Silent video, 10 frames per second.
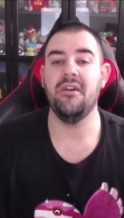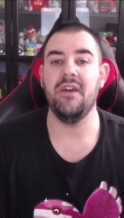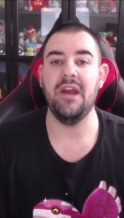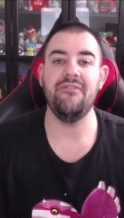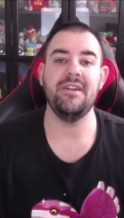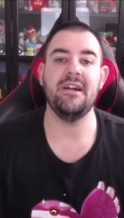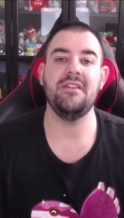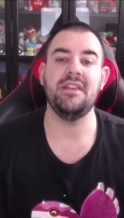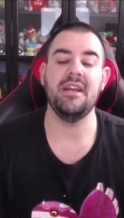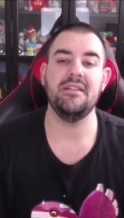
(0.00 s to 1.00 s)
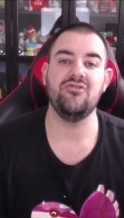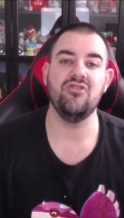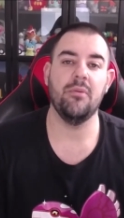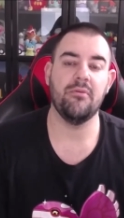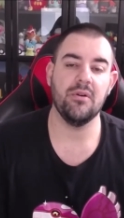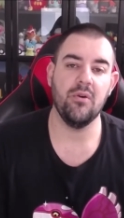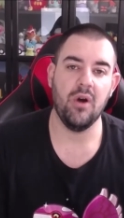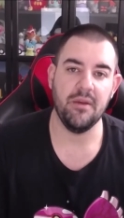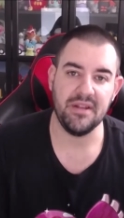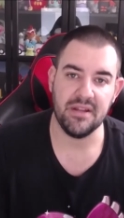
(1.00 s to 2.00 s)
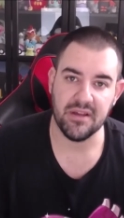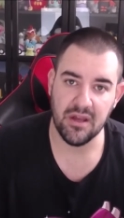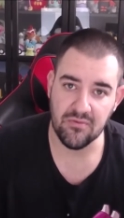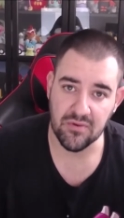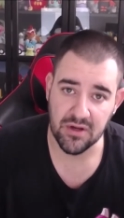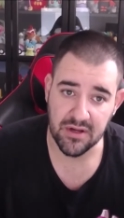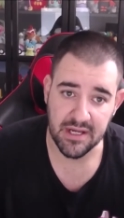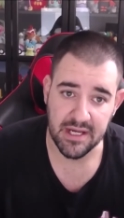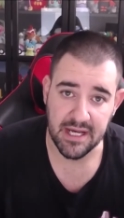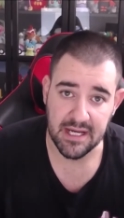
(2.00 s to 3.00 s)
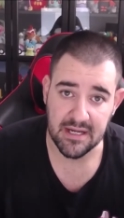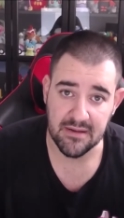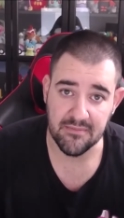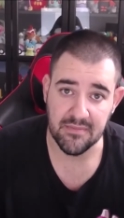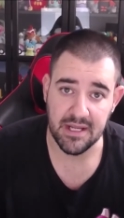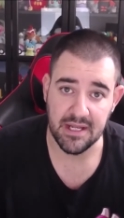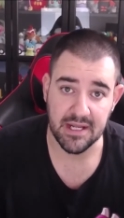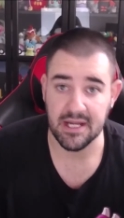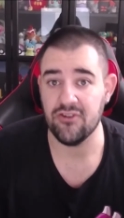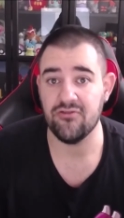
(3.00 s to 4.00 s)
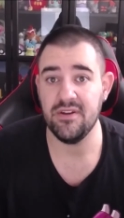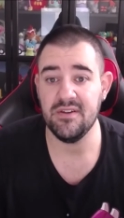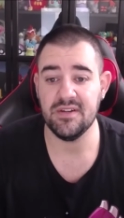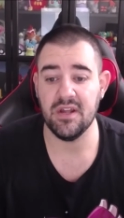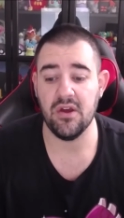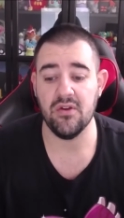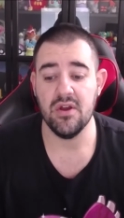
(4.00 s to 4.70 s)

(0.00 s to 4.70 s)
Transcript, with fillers: every now and then's job or requirement to go work um, in the country. So